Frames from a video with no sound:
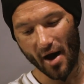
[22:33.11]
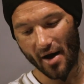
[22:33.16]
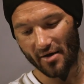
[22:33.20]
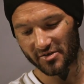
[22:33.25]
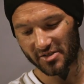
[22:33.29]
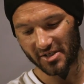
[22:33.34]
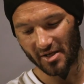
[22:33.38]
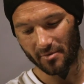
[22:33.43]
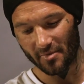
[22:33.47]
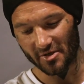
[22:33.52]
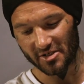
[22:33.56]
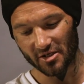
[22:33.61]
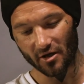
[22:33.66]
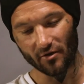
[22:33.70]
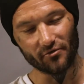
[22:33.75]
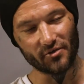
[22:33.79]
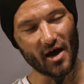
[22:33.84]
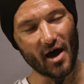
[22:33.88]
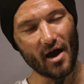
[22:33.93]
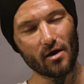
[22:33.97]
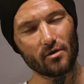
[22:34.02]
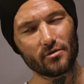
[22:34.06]
I see myself
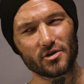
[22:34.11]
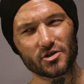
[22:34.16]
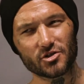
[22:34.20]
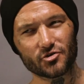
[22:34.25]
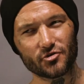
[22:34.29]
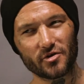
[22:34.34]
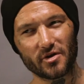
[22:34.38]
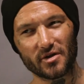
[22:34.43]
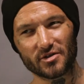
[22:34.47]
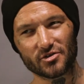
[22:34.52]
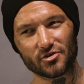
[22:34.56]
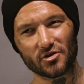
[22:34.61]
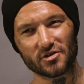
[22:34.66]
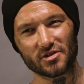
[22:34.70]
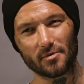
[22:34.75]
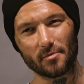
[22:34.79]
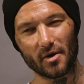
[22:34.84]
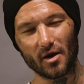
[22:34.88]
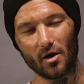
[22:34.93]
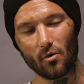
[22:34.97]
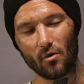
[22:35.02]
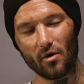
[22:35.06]
dying on the street. It's not
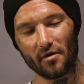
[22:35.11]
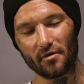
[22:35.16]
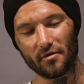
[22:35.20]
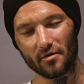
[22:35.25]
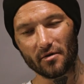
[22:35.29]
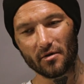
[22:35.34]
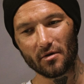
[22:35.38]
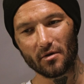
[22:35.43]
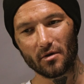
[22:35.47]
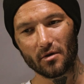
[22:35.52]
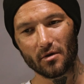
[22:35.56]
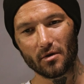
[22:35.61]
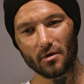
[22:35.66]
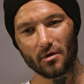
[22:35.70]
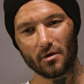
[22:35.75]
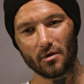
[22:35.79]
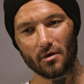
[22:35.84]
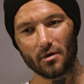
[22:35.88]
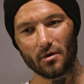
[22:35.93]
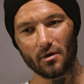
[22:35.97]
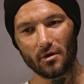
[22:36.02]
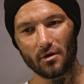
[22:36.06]
something I want.
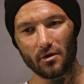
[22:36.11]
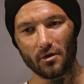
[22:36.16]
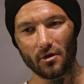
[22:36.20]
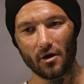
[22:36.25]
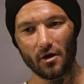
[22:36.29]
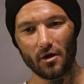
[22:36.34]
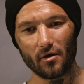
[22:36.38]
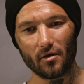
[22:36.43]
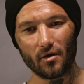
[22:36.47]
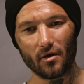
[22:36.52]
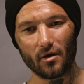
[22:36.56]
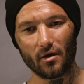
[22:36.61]
You know.